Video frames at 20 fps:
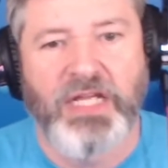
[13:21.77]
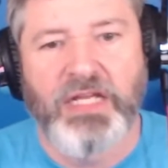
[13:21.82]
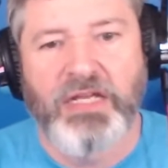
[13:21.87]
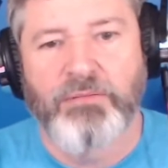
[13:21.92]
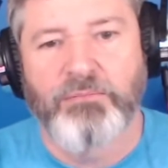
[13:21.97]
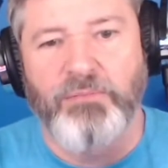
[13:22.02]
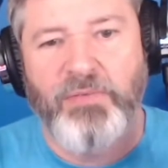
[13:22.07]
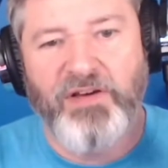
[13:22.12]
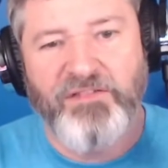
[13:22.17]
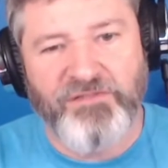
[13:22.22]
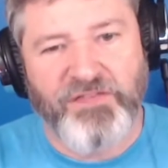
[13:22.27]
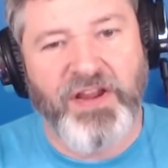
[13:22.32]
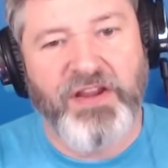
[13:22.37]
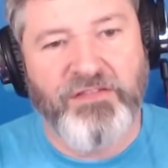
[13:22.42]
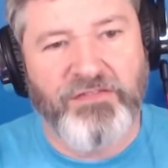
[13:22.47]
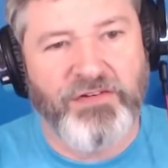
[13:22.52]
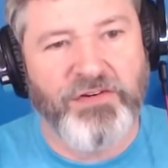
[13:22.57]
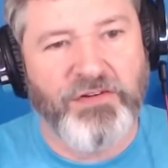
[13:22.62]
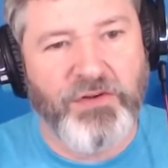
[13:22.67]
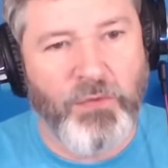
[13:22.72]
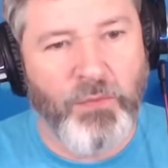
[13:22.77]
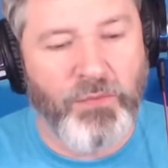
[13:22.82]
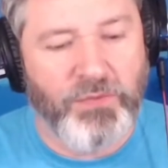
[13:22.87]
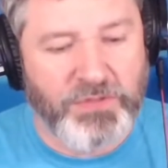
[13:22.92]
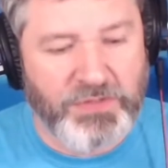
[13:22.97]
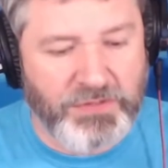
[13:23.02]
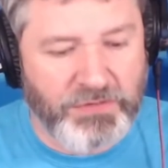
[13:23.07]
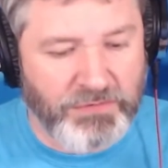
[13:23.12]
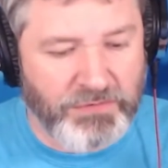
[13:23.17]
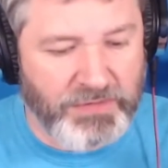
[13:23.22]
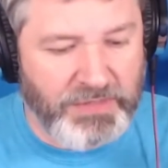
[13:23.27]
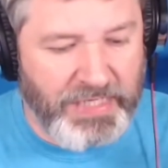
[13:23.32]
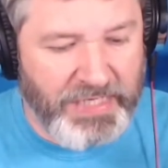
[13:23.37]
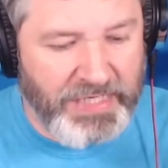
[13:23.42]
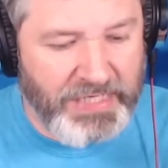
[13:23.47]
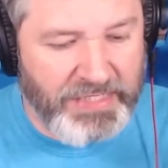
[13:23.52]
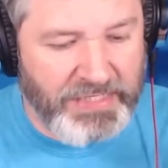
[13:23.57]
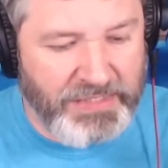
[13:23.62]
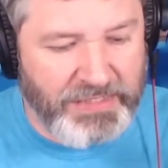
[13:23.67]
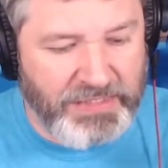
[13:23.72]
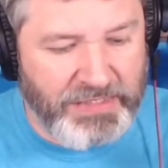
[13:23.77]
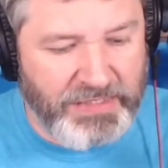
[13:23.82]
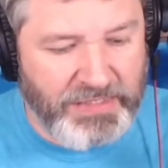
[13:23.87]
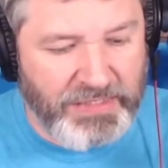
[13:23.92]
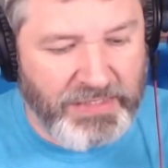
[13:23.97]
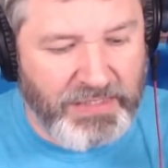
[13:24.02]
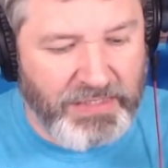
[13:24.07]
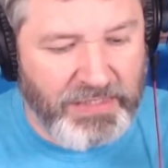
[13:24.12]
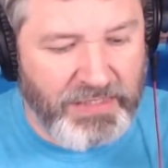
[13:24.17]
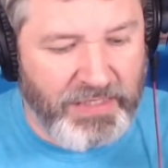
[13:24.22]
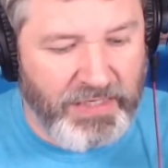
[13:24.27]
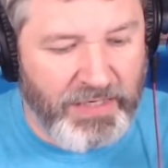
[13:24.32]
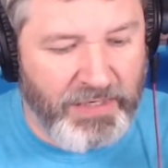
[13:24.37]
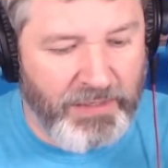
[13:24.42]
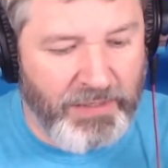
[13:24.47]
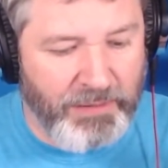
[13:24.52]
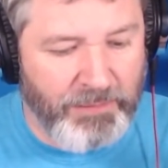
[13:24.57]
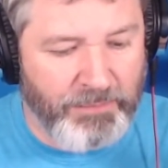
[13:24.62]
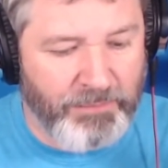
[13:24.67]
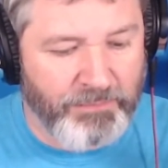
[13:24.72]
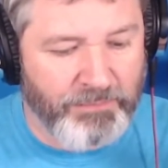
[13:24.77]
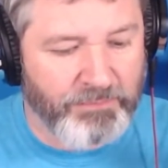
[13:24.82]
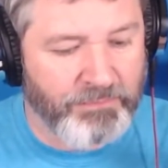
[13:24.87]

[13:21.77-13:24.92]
My favorite, of course, is getting